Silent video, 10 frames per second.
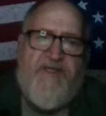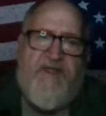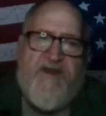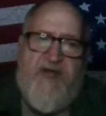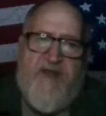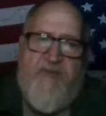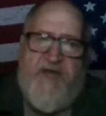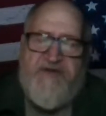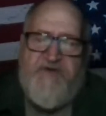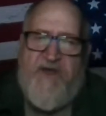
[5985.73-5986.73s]
not
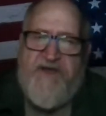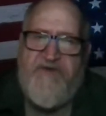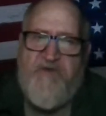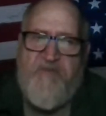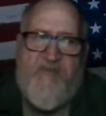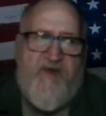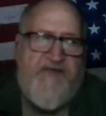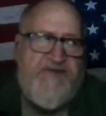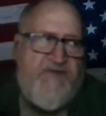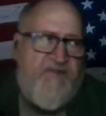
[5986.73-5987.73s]
about trying to impress them.